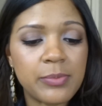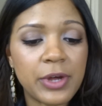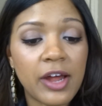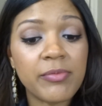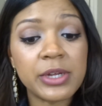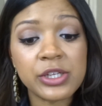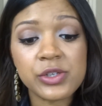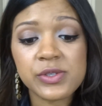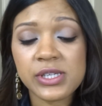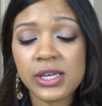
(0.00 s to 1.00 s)
But I've been
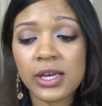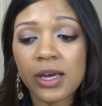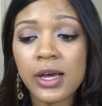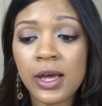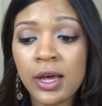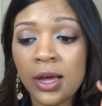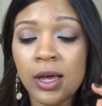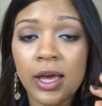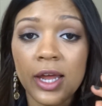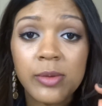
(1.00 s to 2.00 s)
using
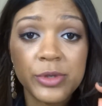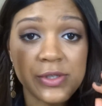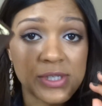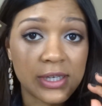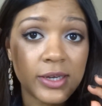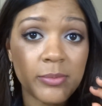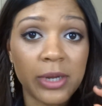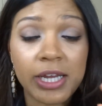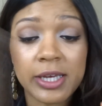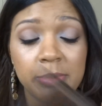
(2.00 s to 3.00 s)
and abusing my
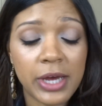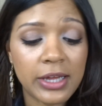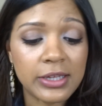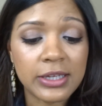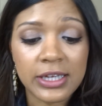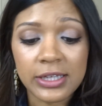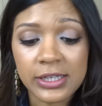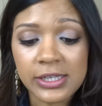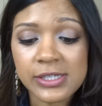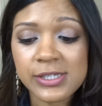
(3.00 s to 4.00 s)
Naked palette
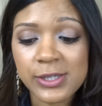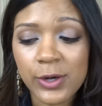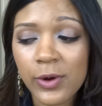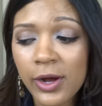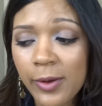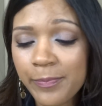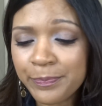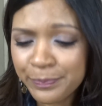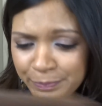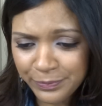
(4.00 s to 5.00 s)
lately. So I've
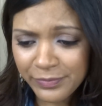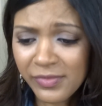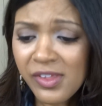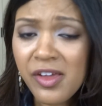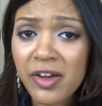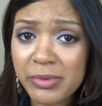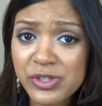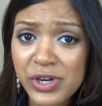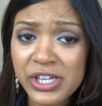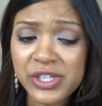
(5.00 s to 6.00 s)
been
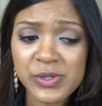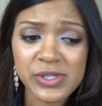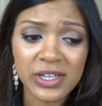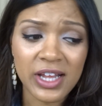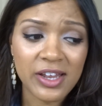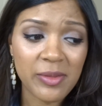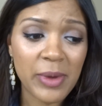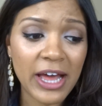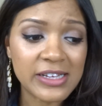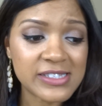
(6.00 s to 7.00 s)
trying to use a lot of the
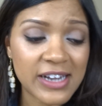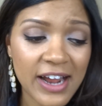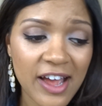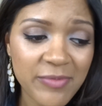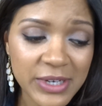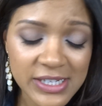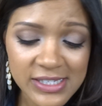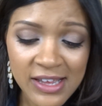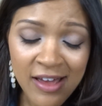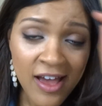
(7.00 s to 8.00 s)
palettes that I have
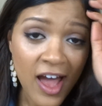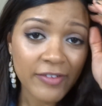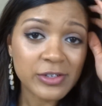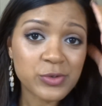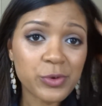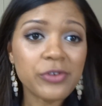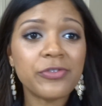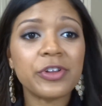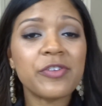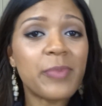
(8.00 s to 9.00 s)
because I have a drawer
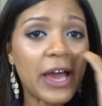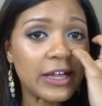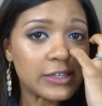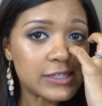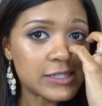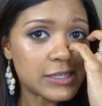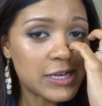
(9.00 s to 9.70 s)
full of palettes